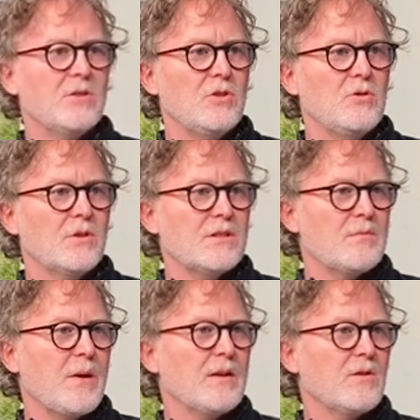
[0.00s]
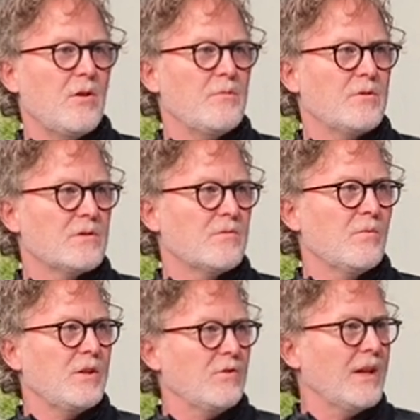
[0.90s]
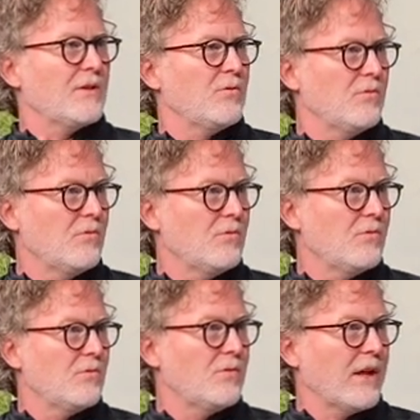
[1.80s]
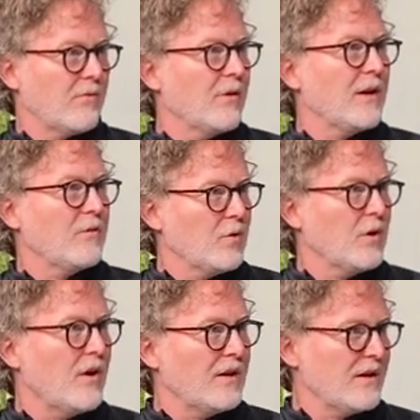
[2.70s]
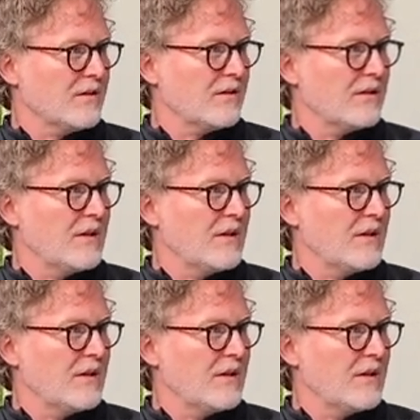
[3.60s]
you expect almost when you get to like running for an audience.